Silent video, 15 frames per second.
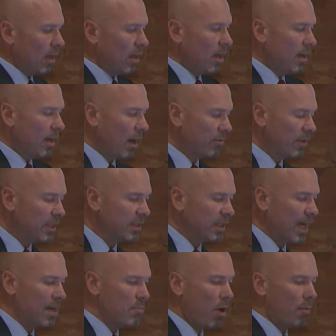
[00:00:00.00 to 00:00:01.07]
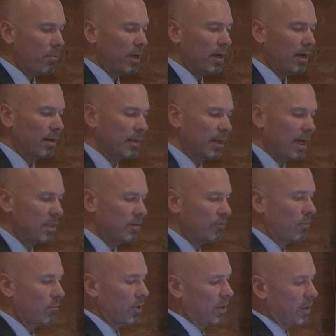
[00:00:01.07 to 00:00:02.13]
Now, this came up in a case
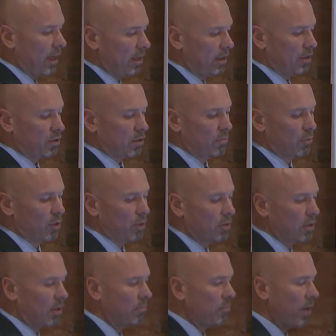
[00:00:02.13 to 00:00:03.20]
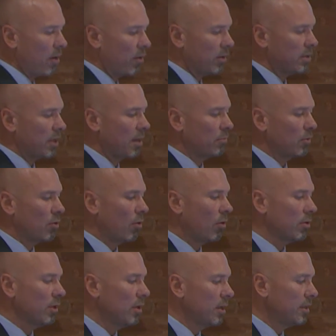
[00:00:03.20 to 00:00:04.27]
from the Danish Commercial and Maritime
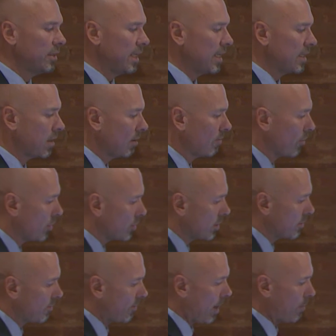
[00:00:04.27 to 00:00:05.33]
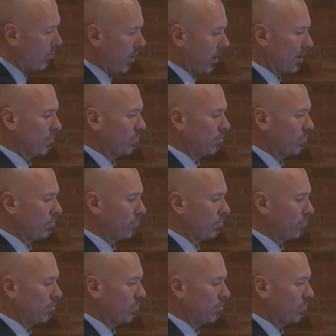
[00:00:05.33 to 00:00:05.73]
Court, Diesel versus Fabric.